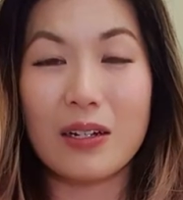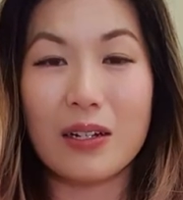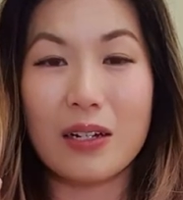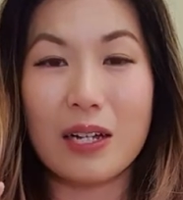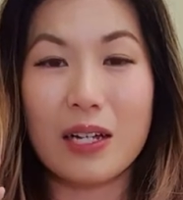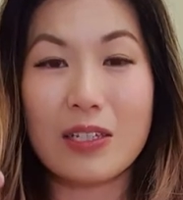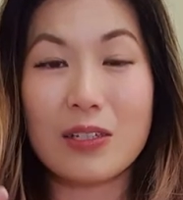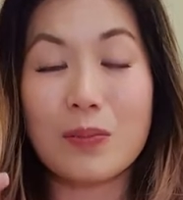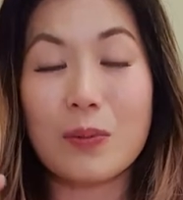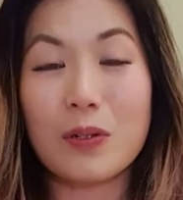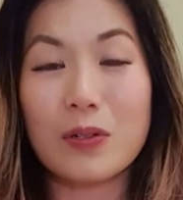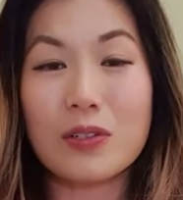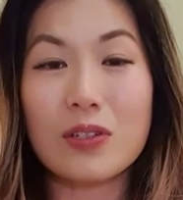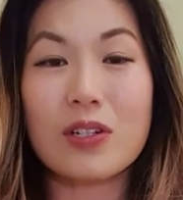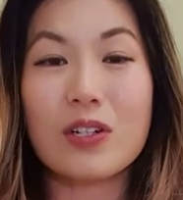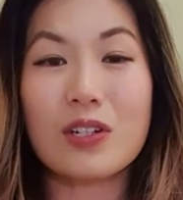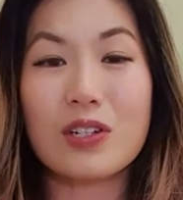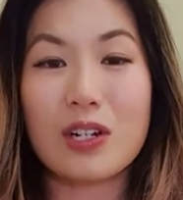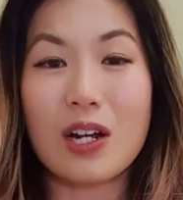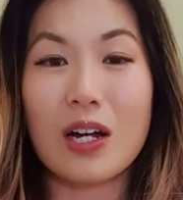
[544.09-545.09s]
As opposed to
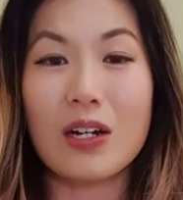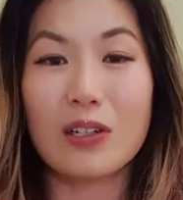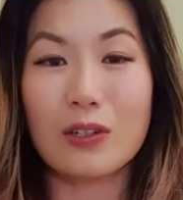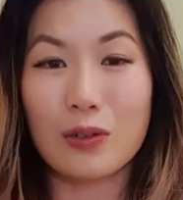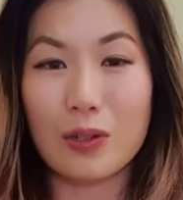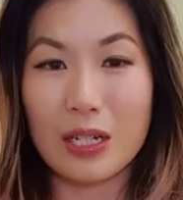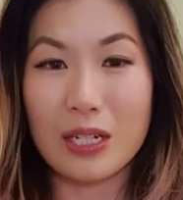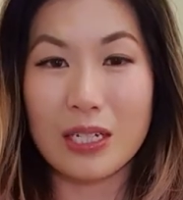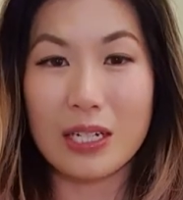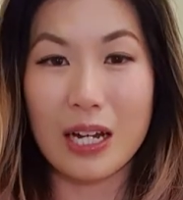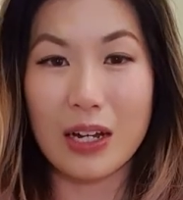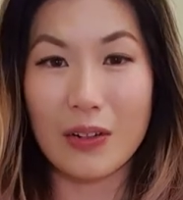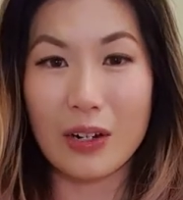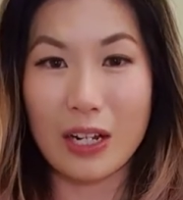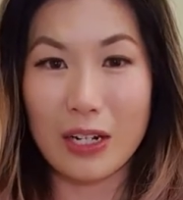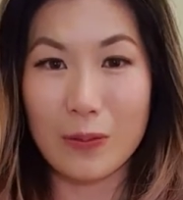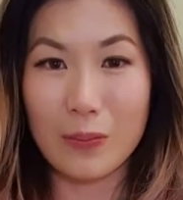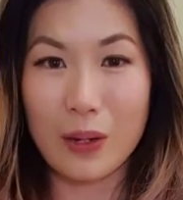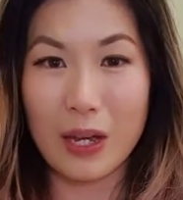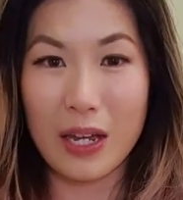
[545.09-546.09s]
the child looking down
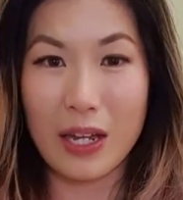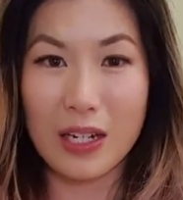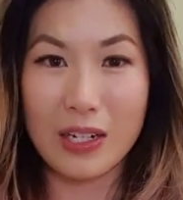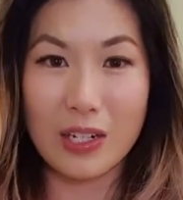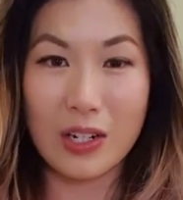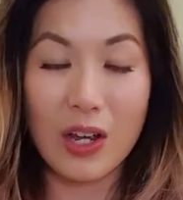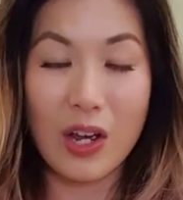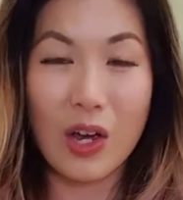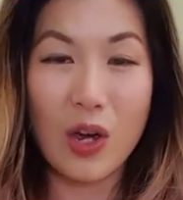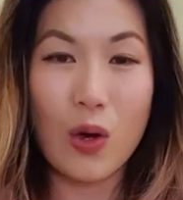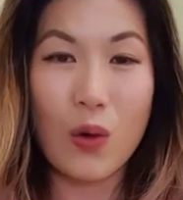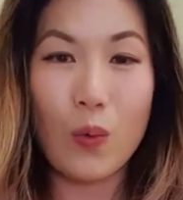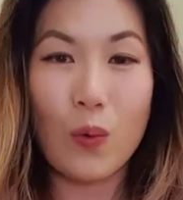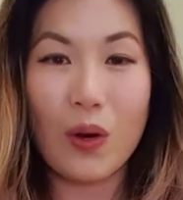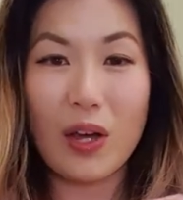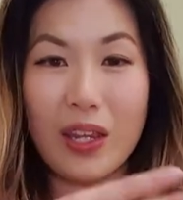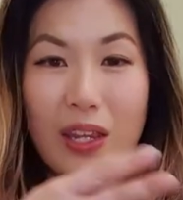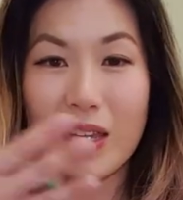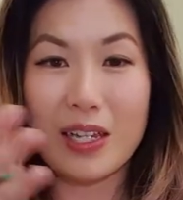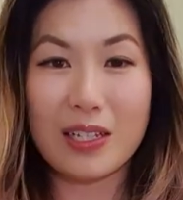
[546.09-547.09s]
at a page
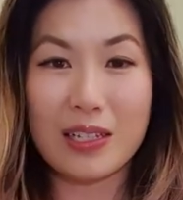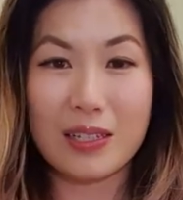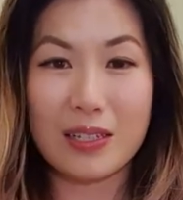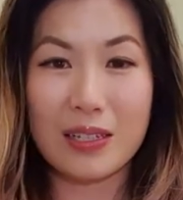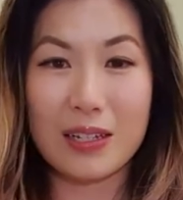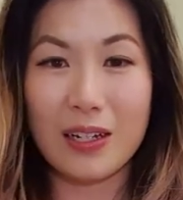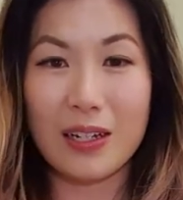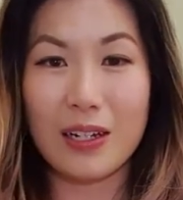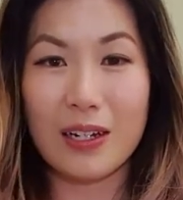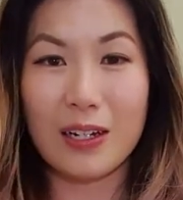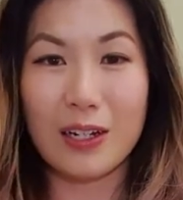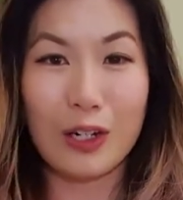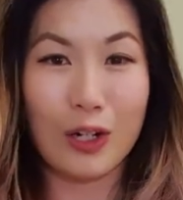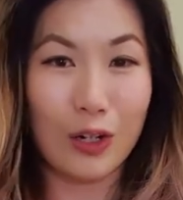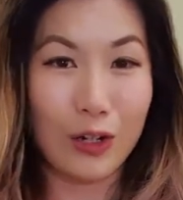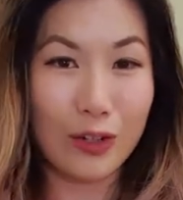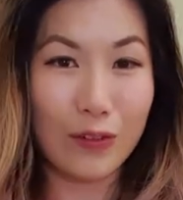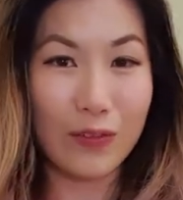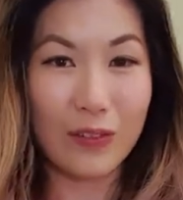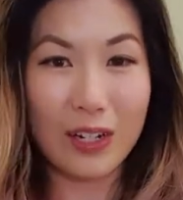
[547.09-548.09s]
where there's a
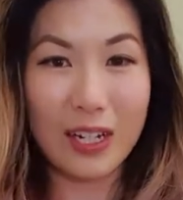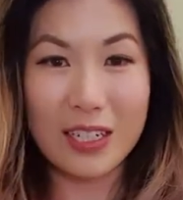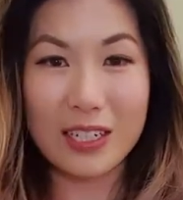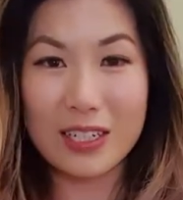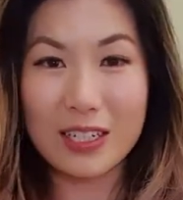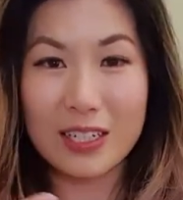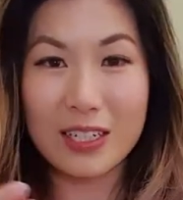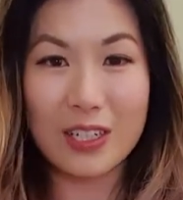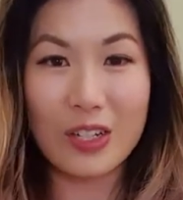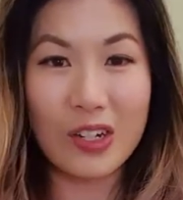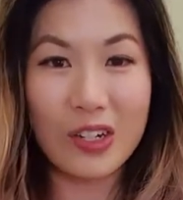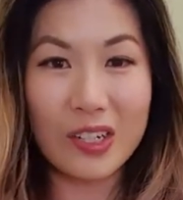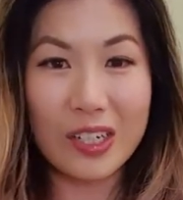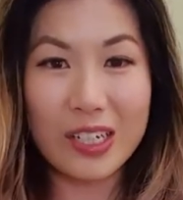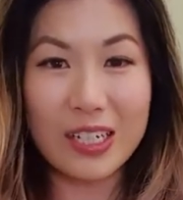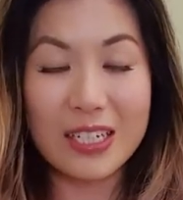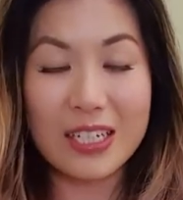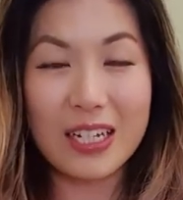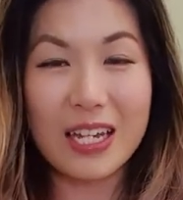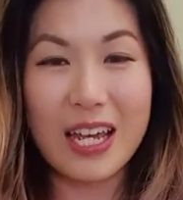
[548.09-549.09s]
lot of letters on
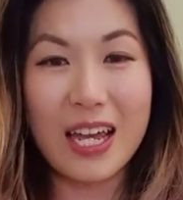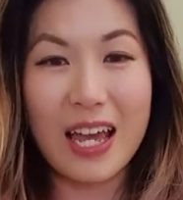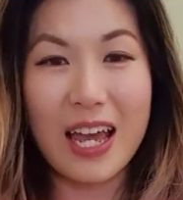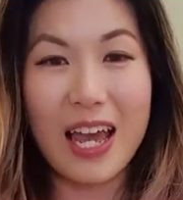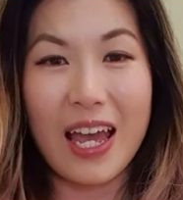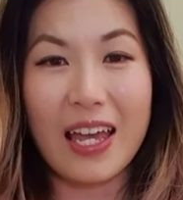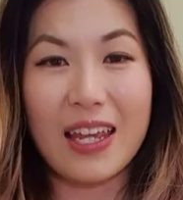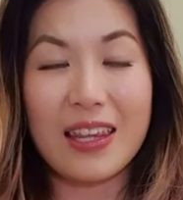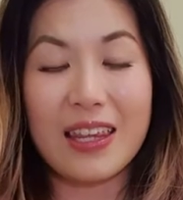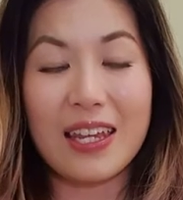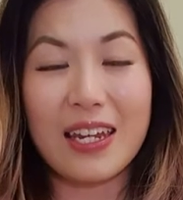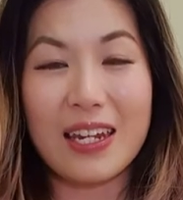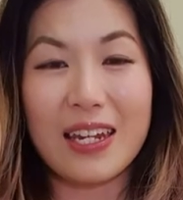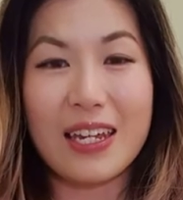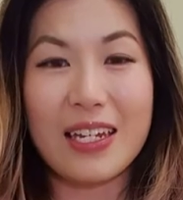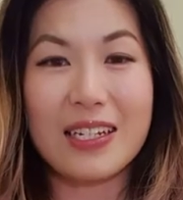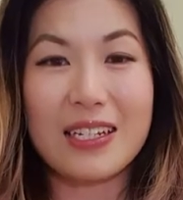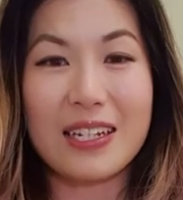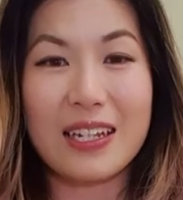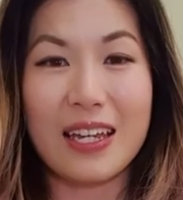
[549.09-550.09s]
it and they
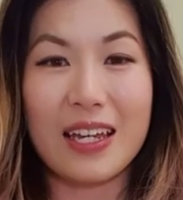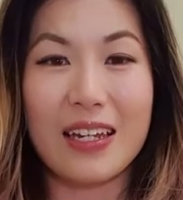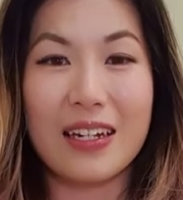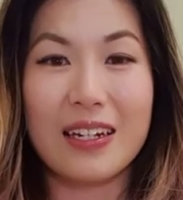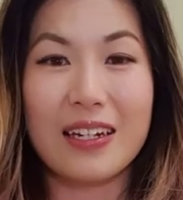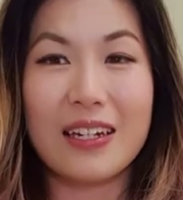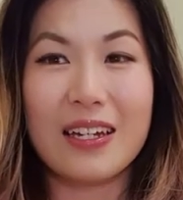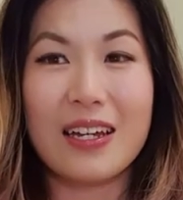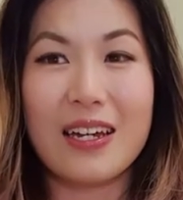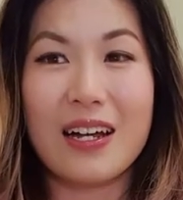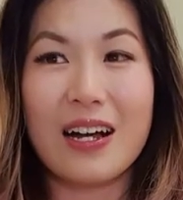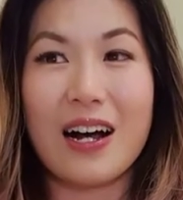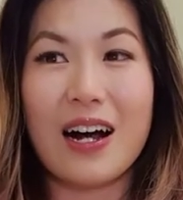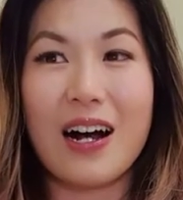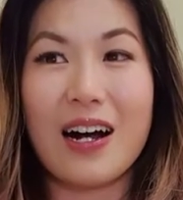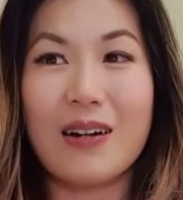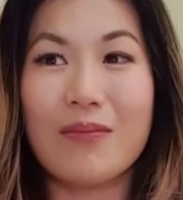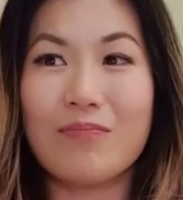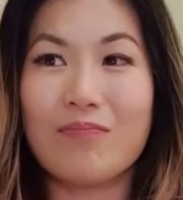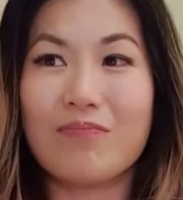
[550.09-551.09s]
need to then,
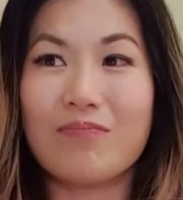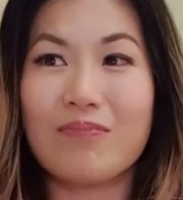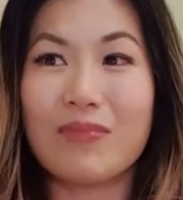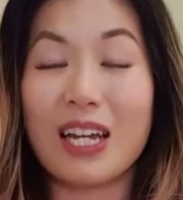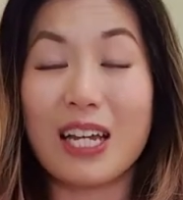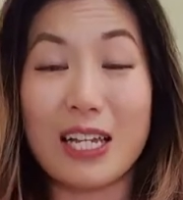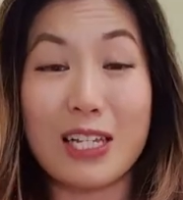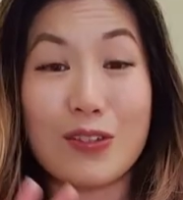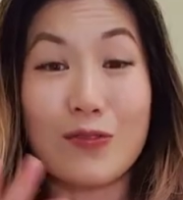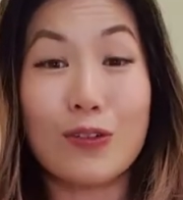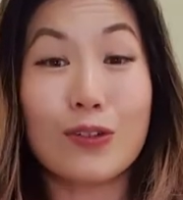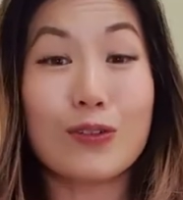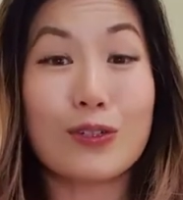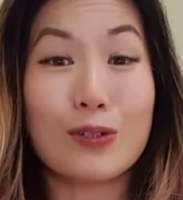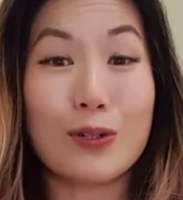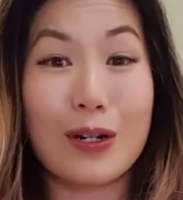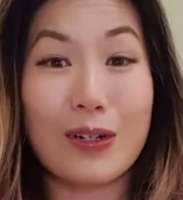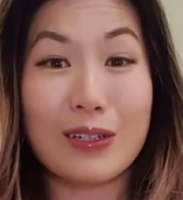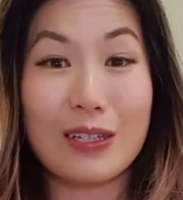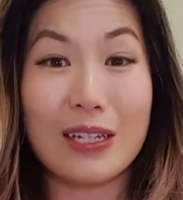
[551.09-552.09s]
I guess,
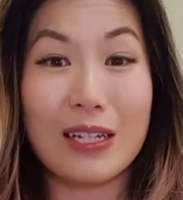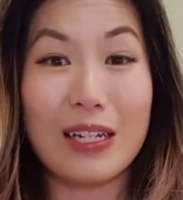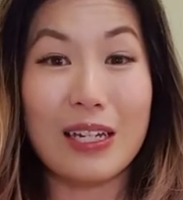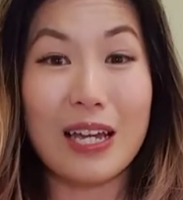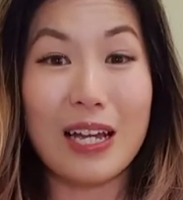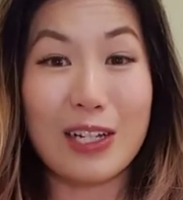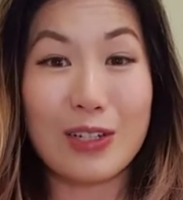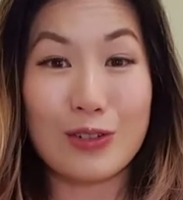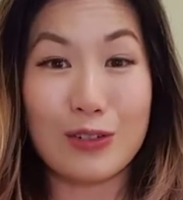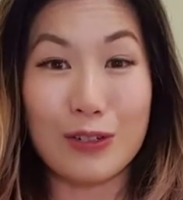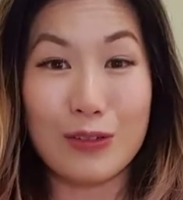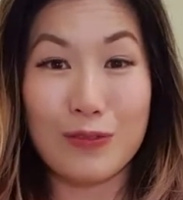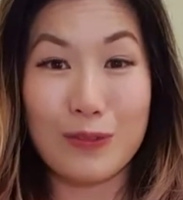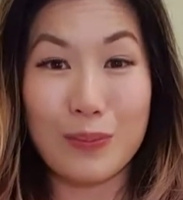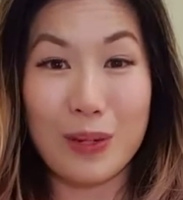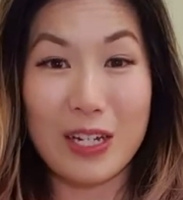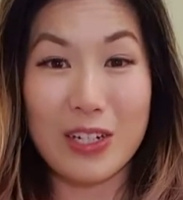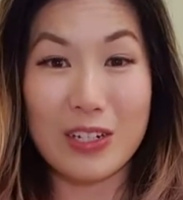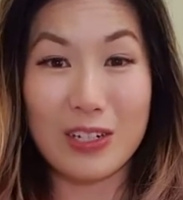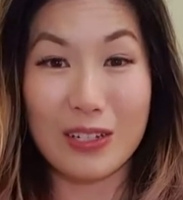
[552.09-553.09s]
filter out the extra
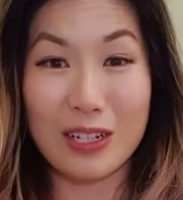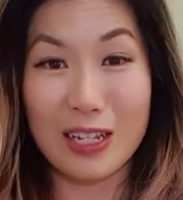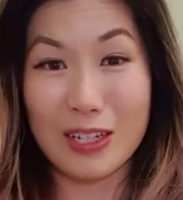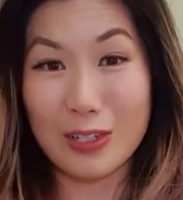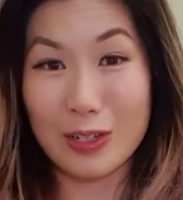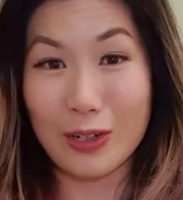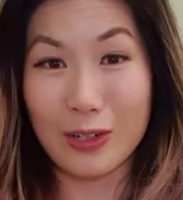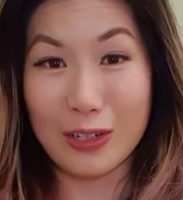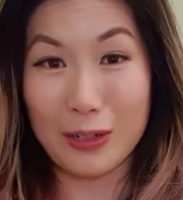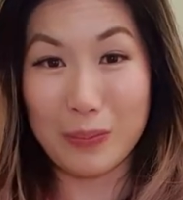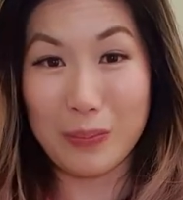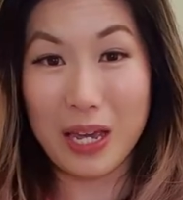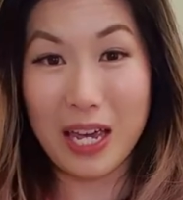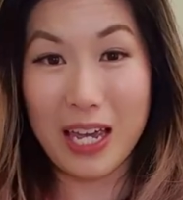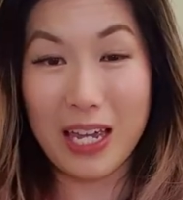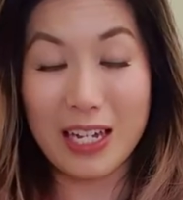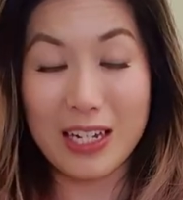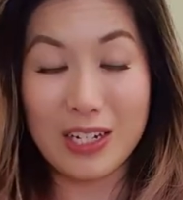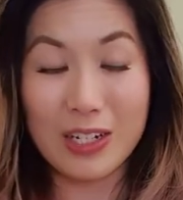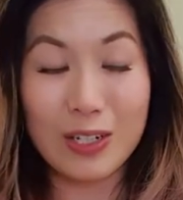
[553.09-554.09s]
information that's on the
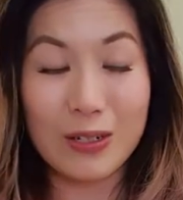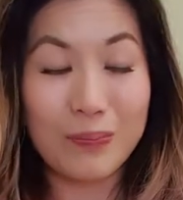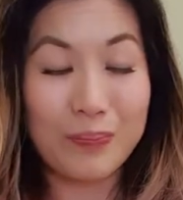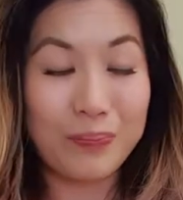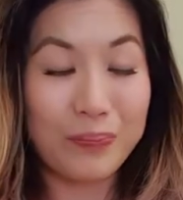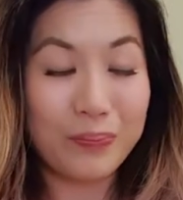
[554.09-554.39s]
page.